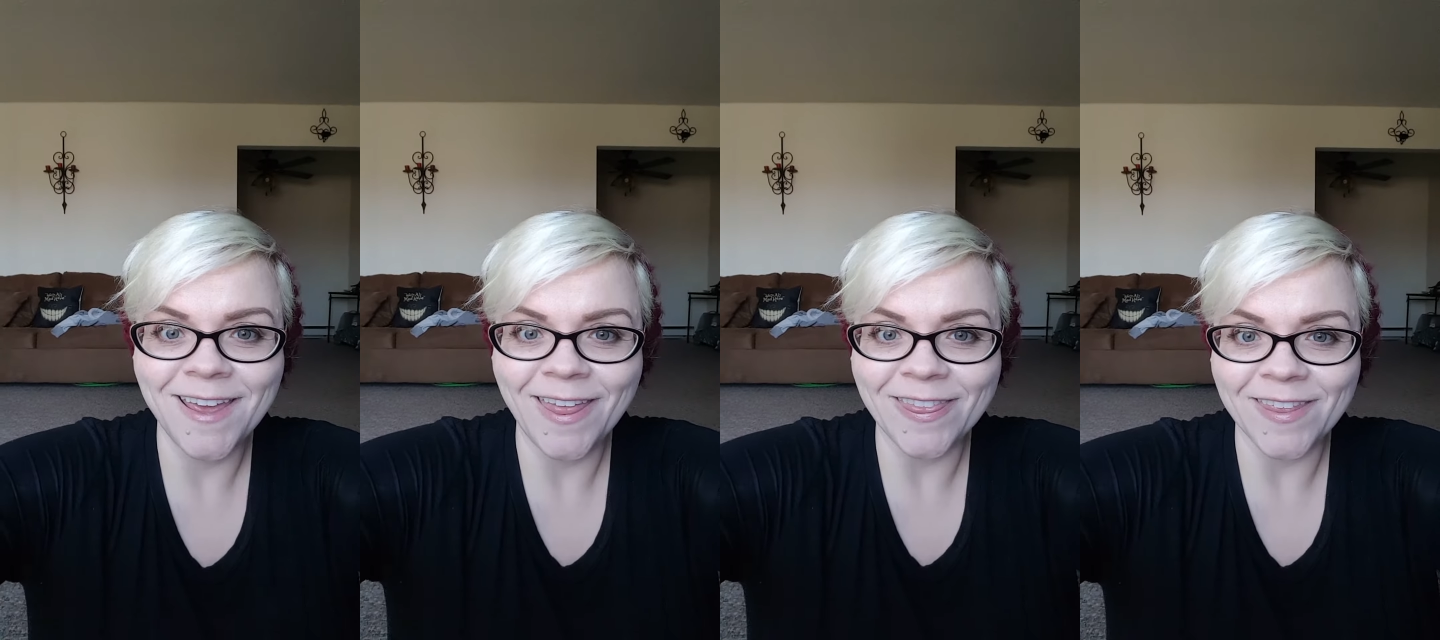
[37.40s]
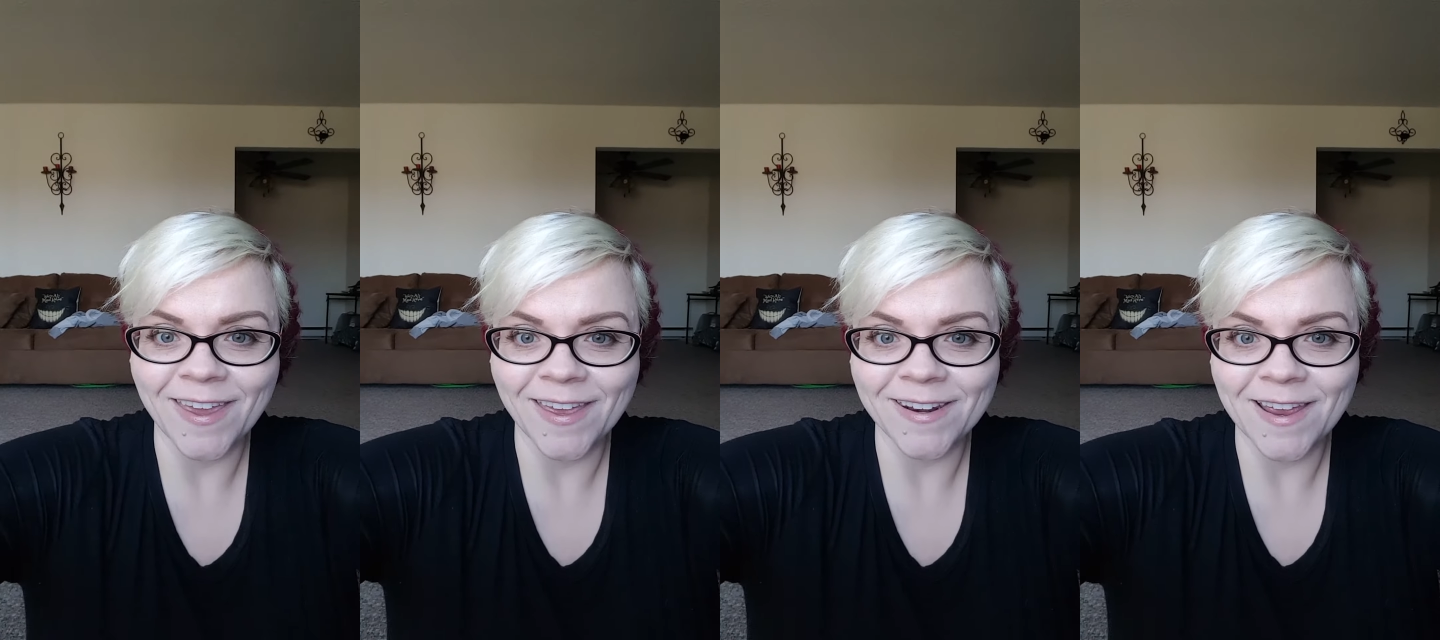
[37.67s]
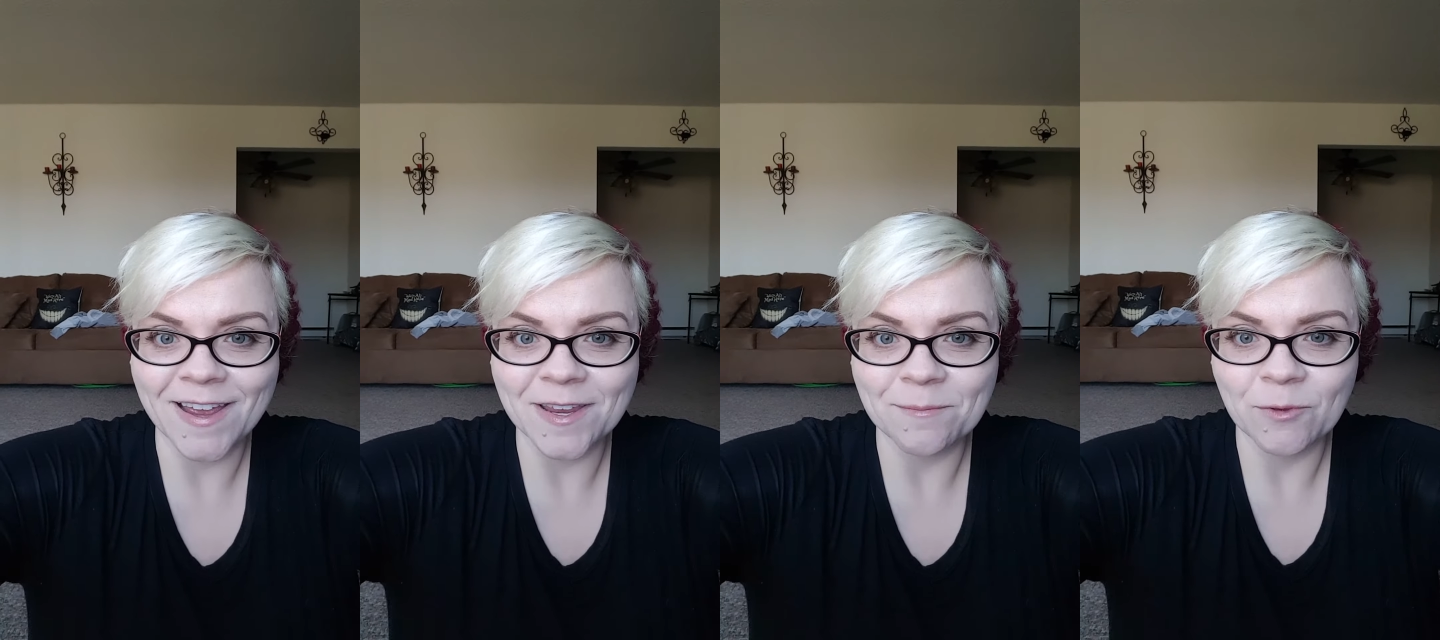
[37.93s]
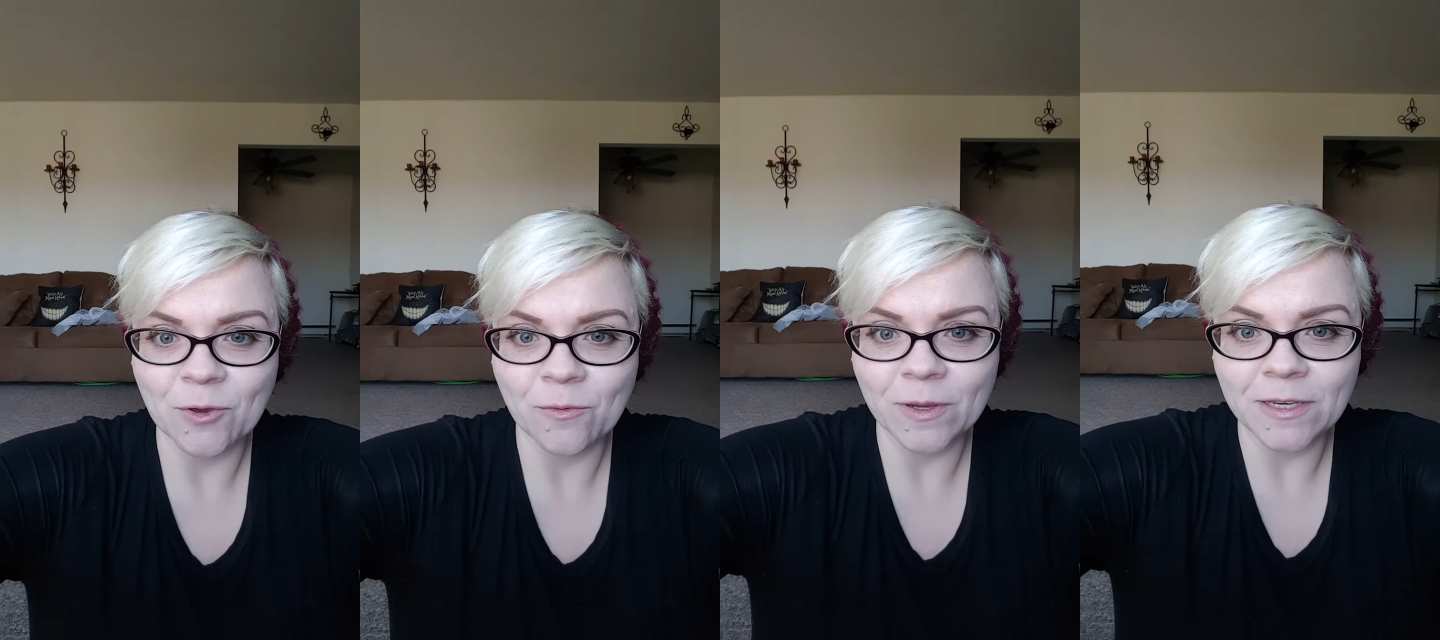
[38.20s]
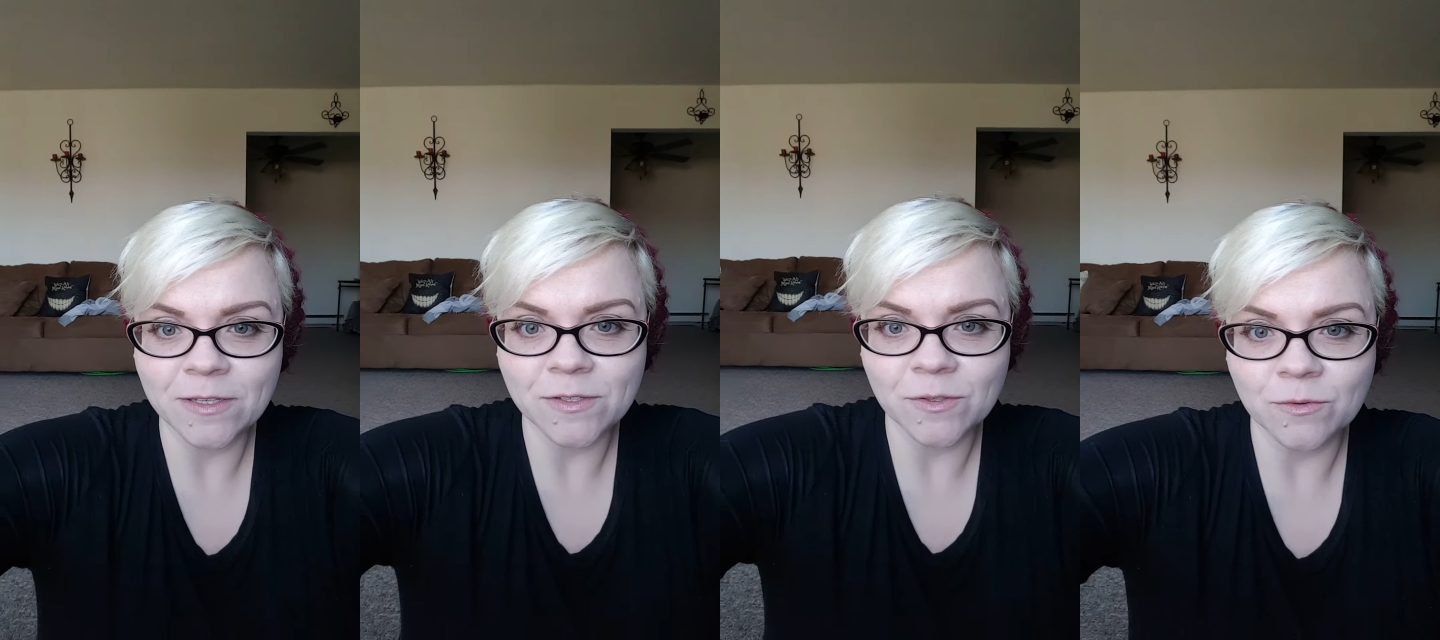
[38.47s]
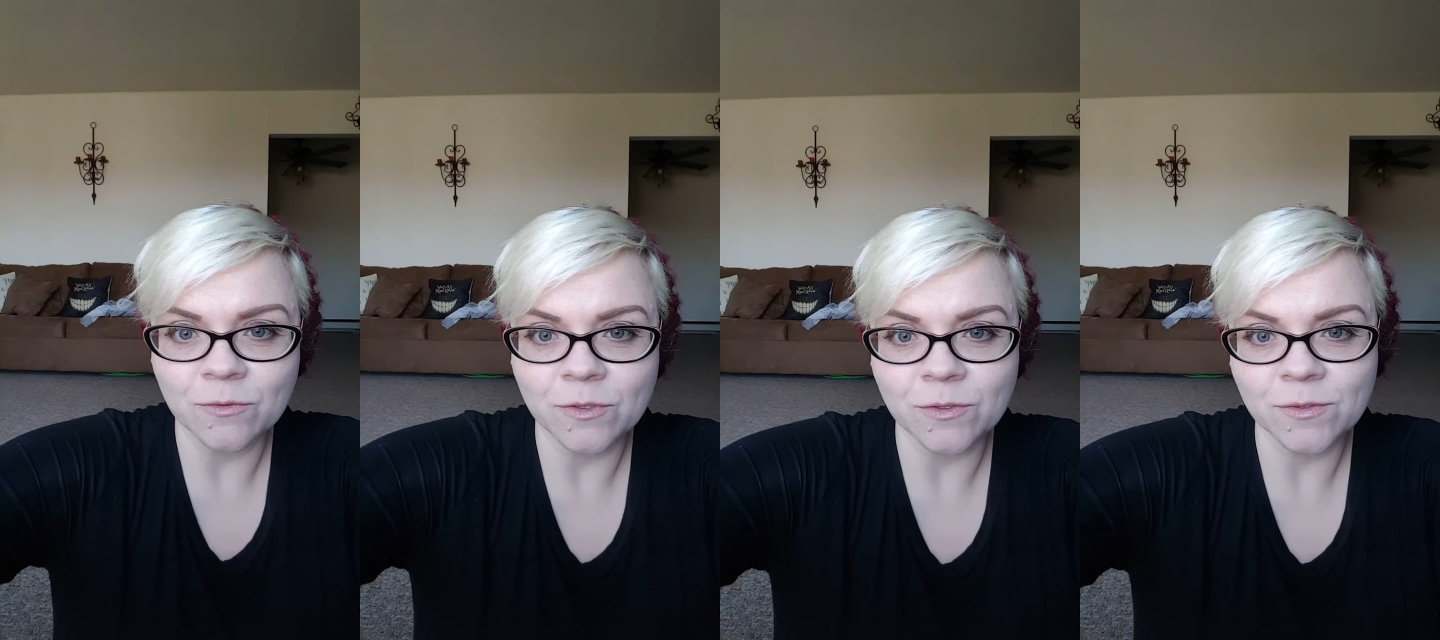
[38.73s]
that I'm going
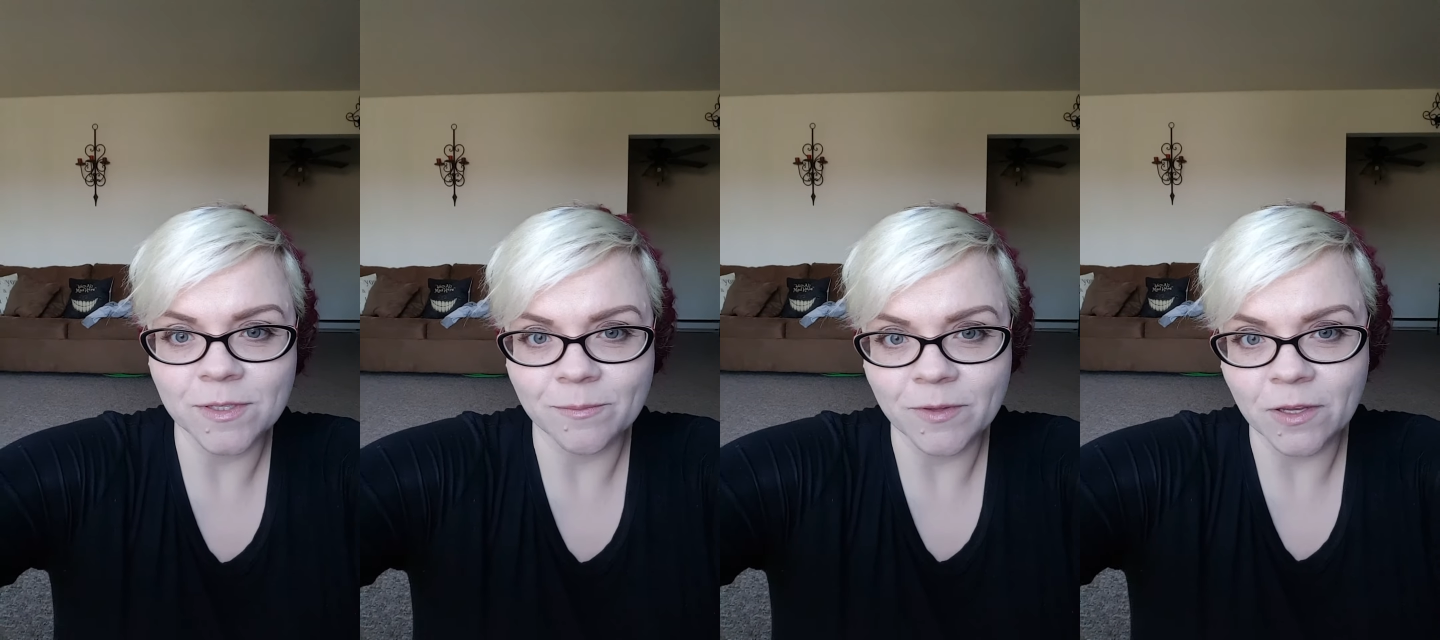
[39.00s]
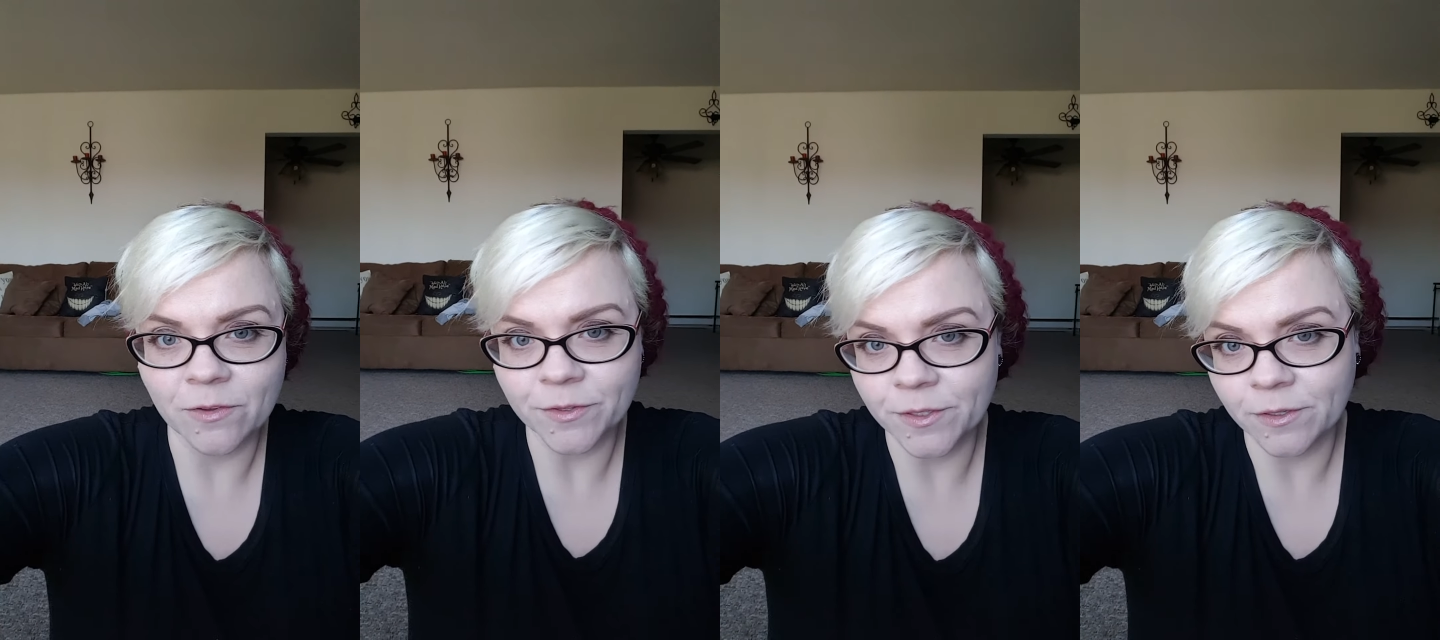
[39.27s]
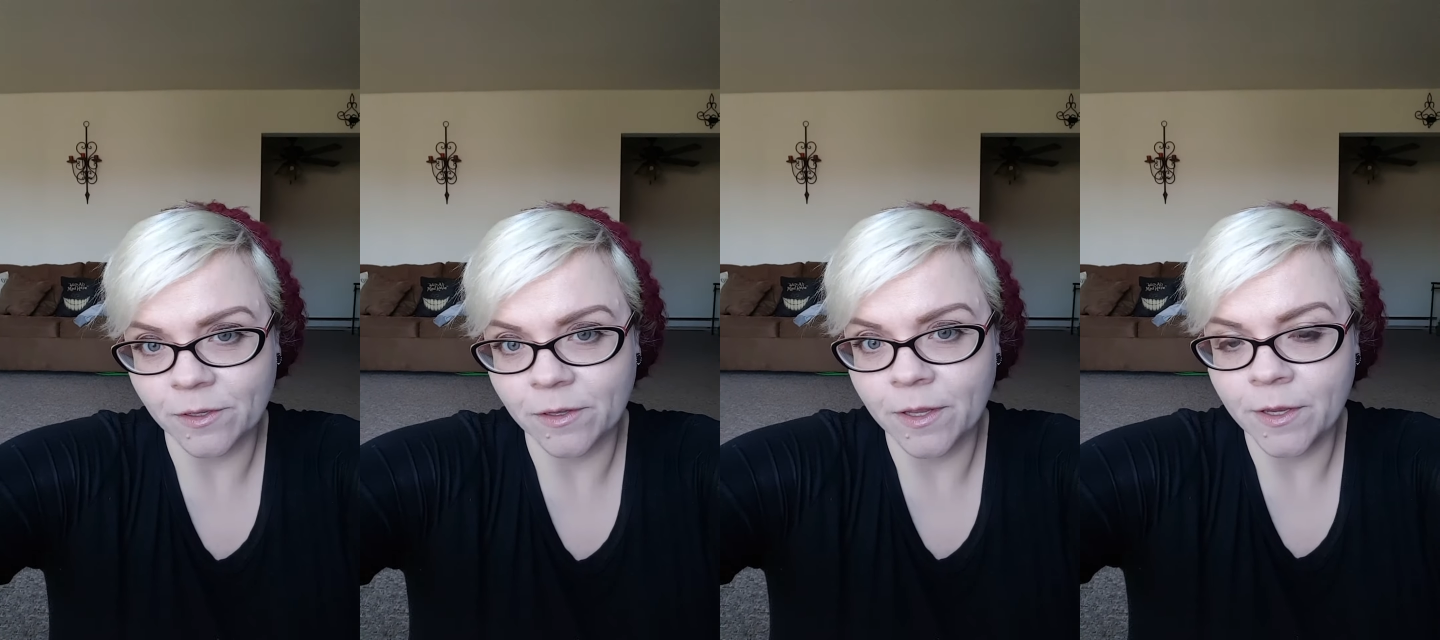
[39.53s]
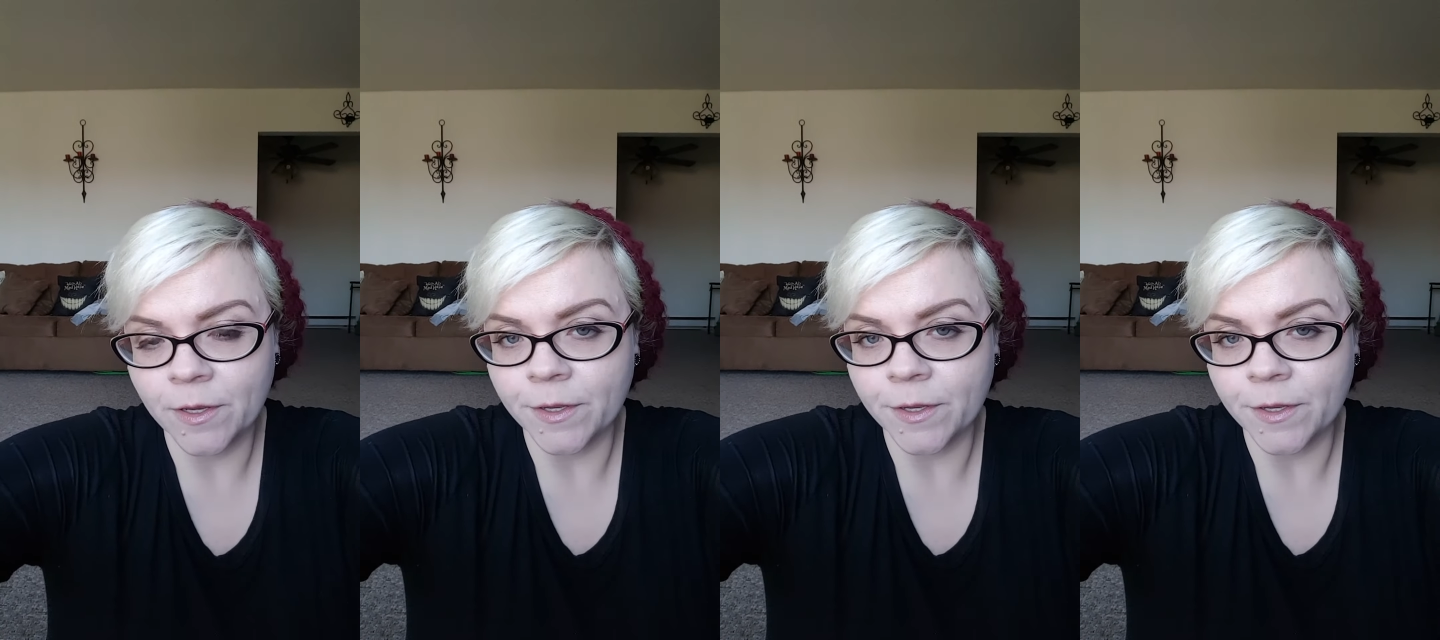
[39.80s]
to do something a little